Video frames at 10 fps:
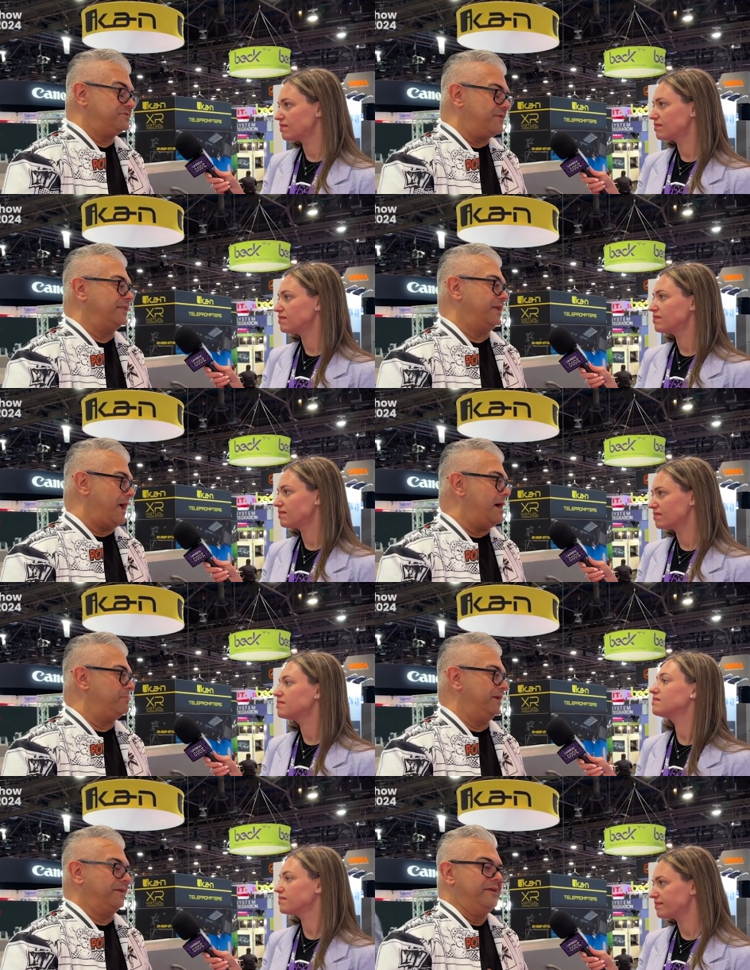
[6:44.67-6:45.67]
Speaker 1: is finally
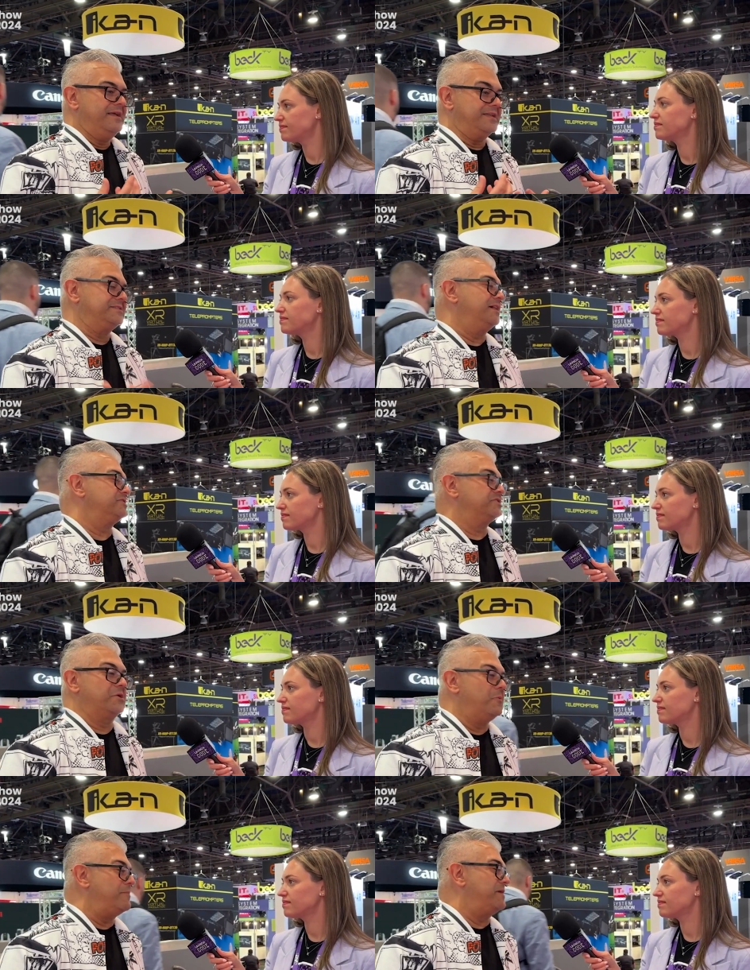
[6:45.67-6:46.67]
happening. It's not just on
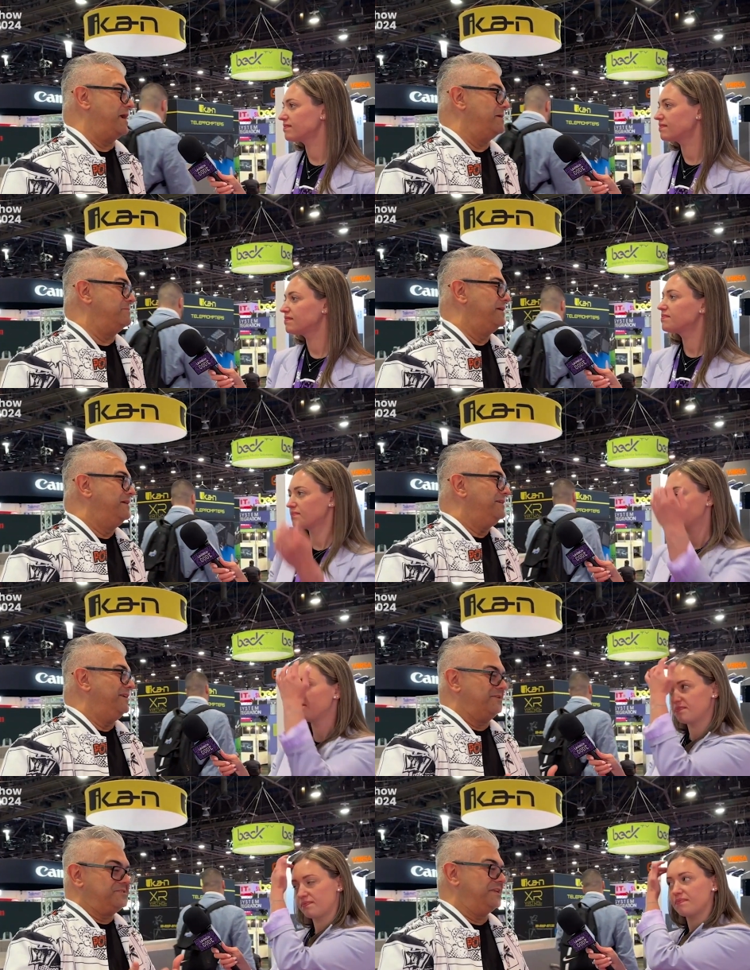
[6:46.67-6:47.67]
a webcam, you
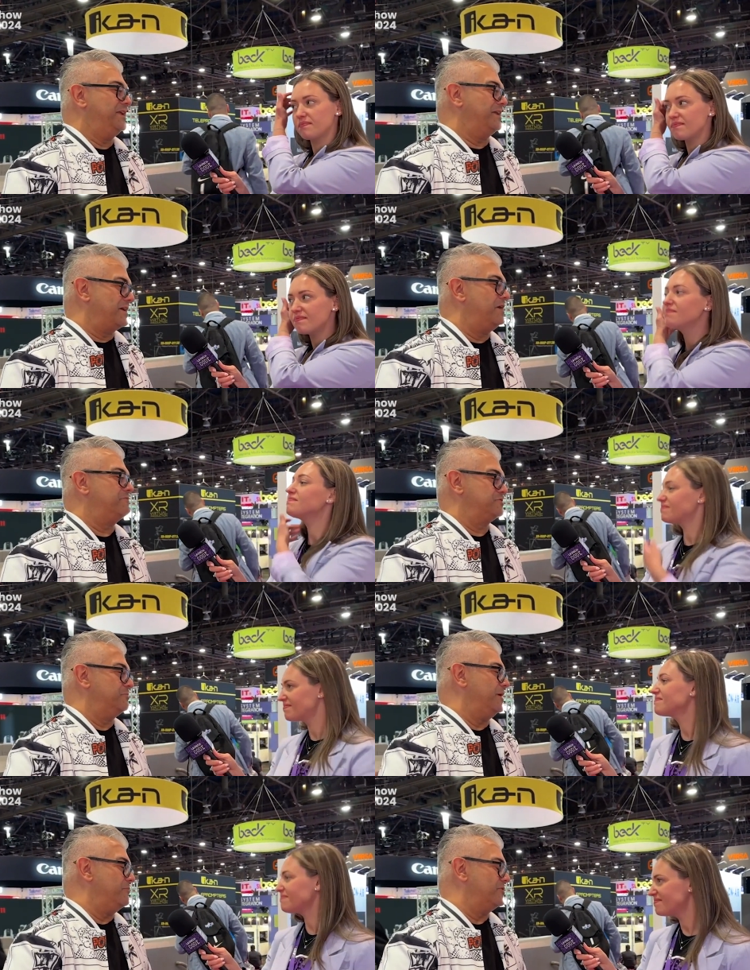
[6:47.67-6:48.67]
know, sitting in a conference
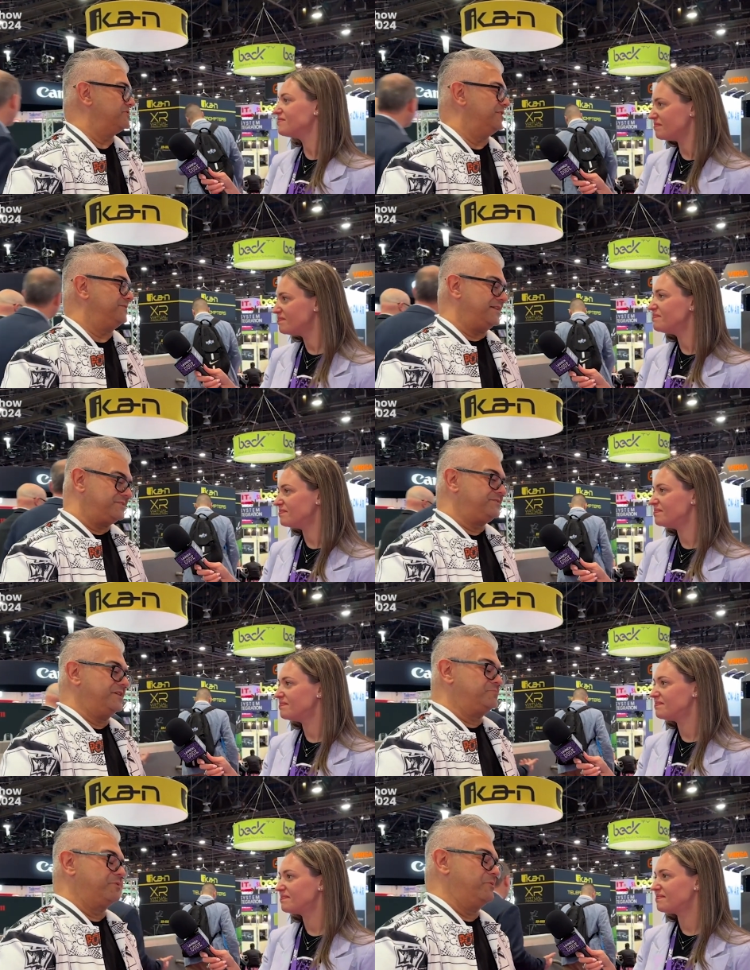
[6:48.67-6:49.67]
room anymore. So that's
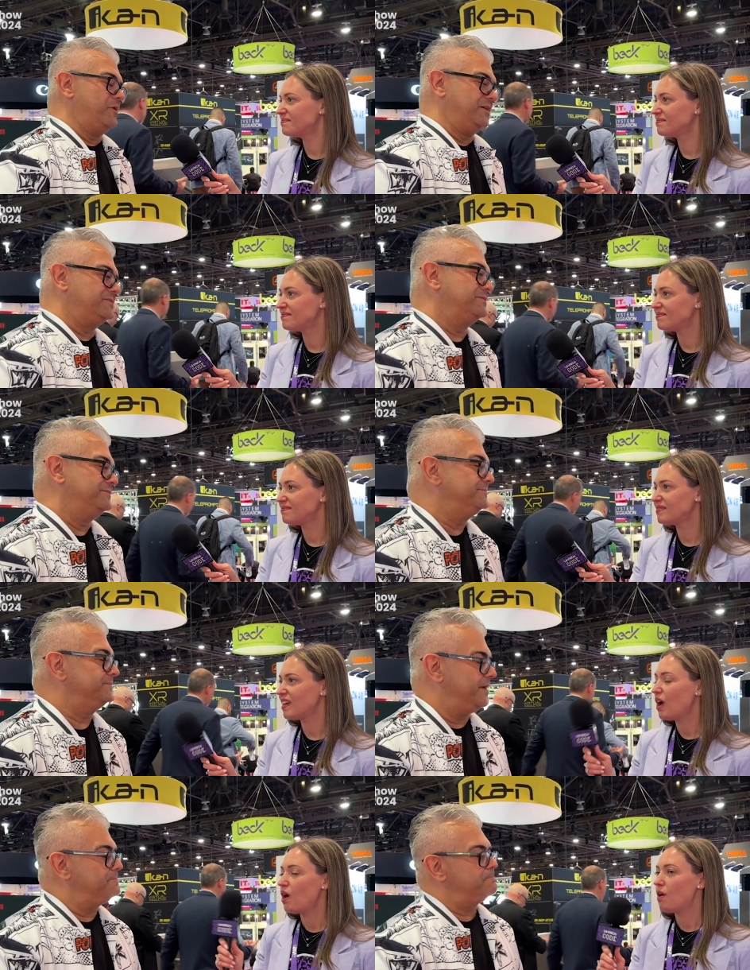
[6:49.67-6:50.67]
that's pretty wild.
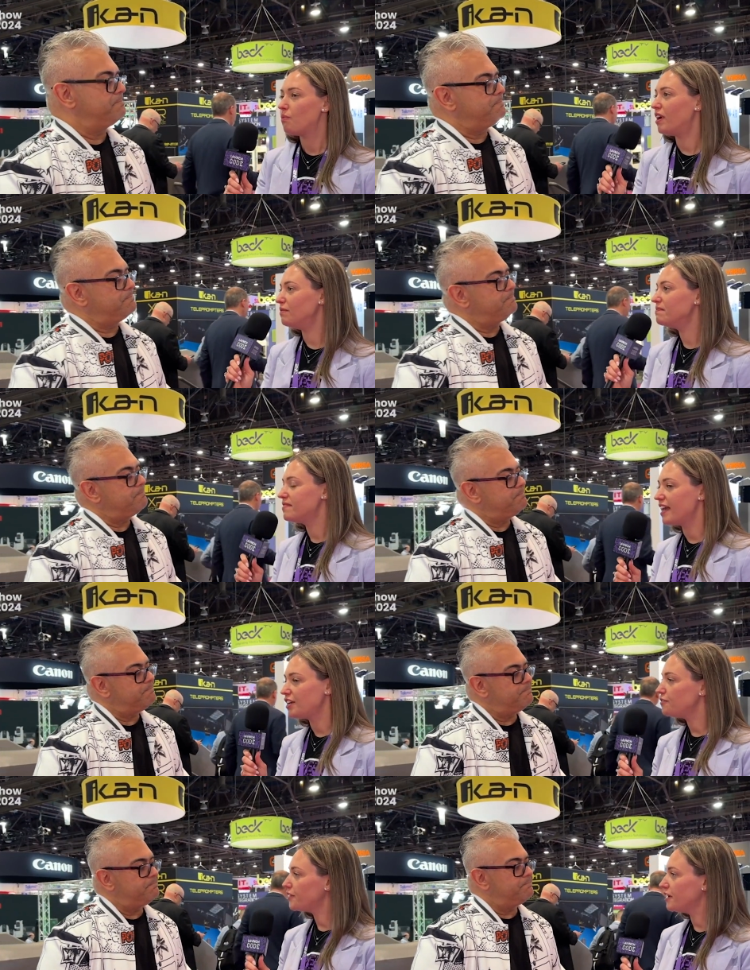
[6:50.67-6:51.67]
Speaker 2: Yep. Well, thank
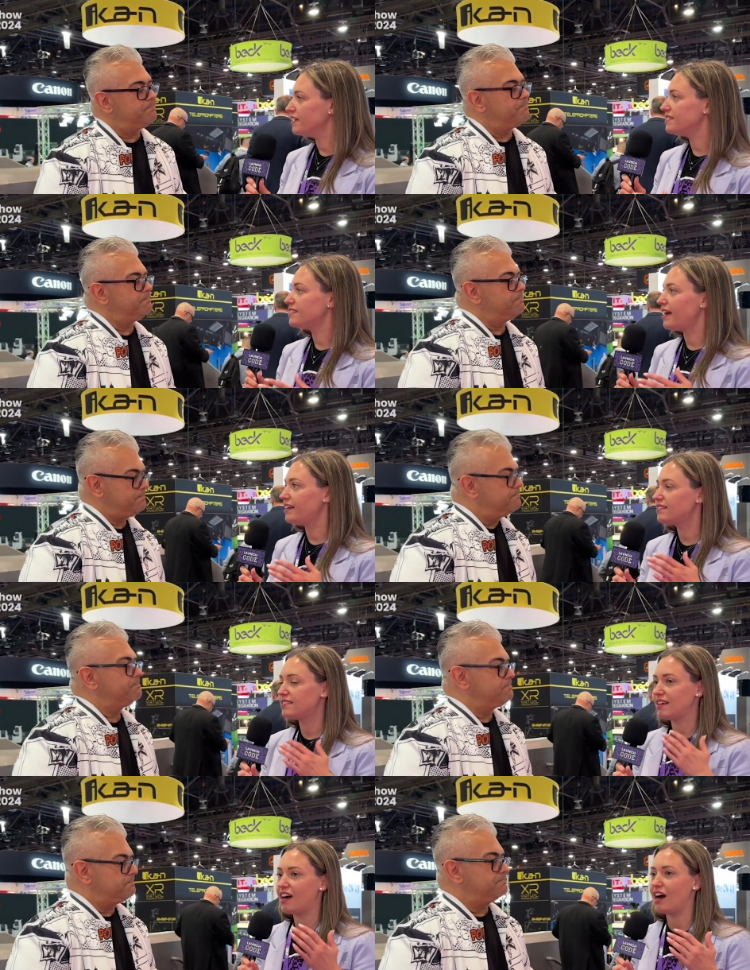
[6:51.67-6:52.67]
you for your
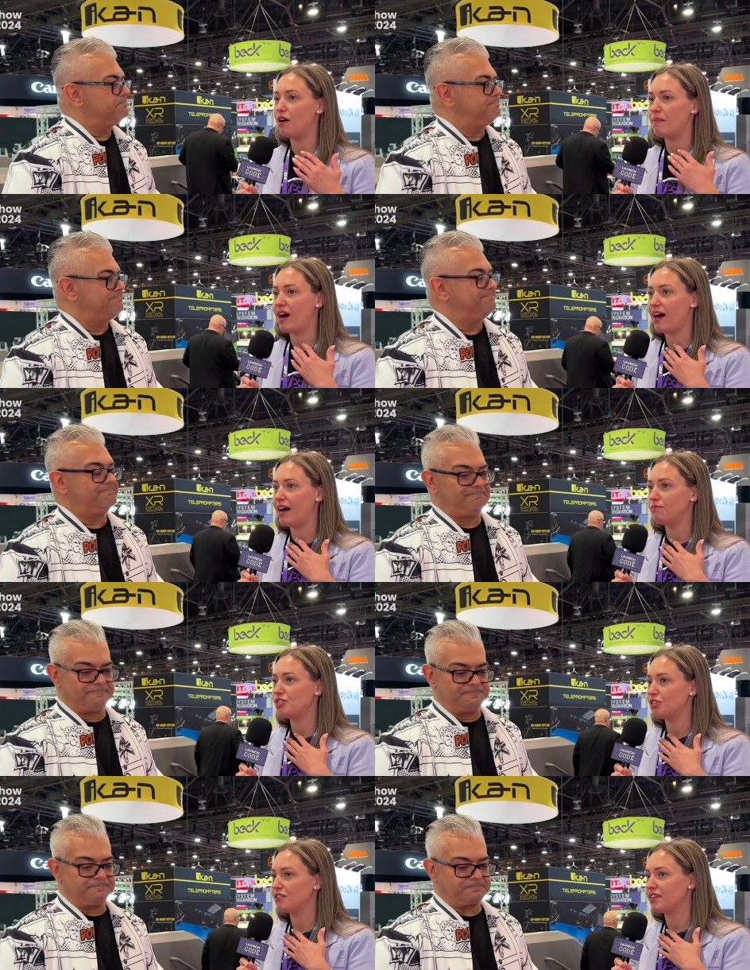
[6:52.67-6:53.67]
insights. Um, I'm
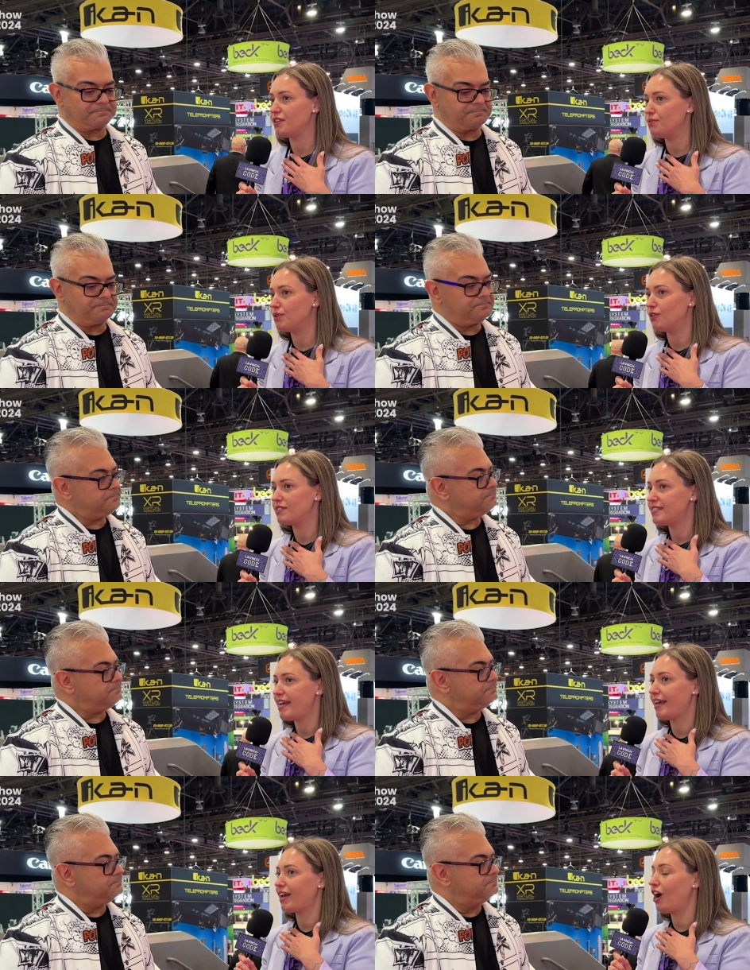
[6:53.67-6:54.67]
sure that you will
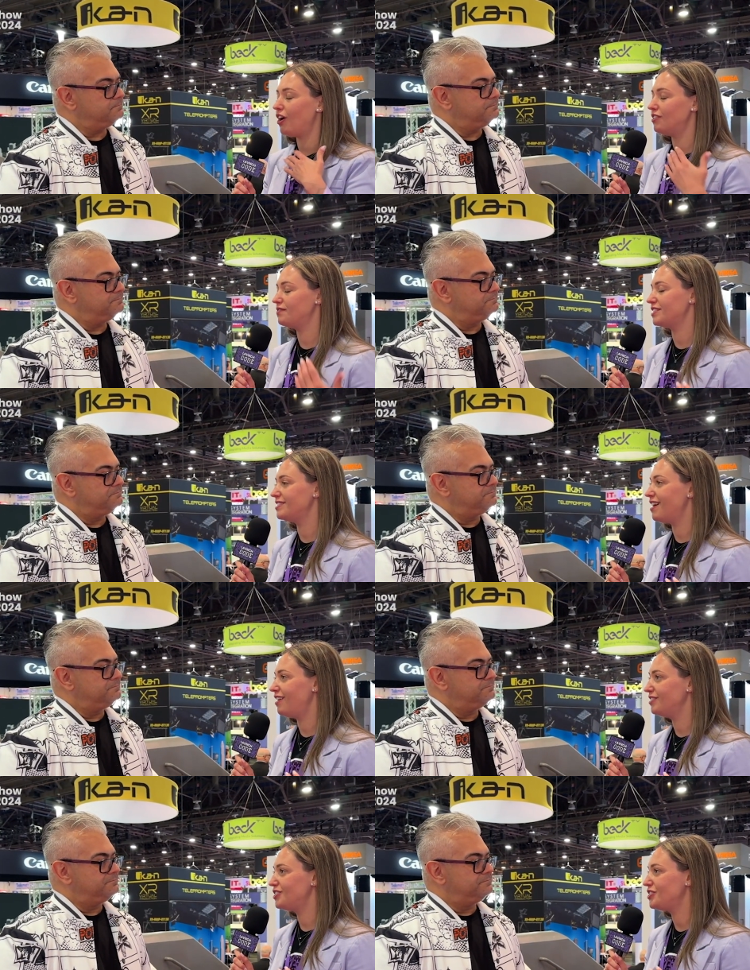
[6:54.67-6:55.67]
take all of this
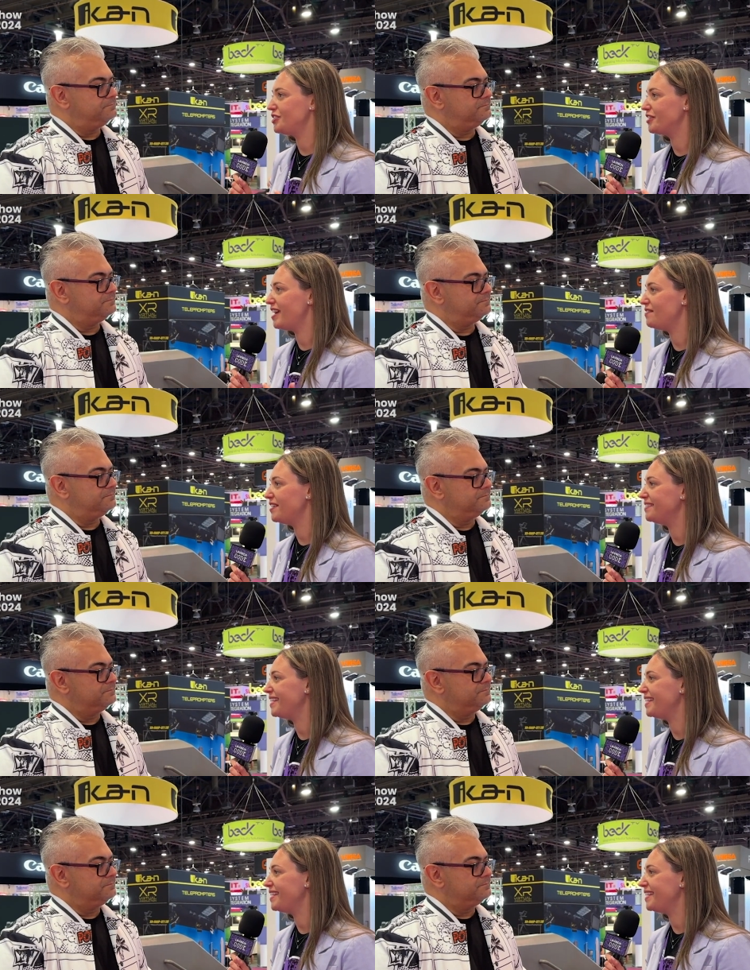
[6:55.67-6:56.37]
knowledge to your AV and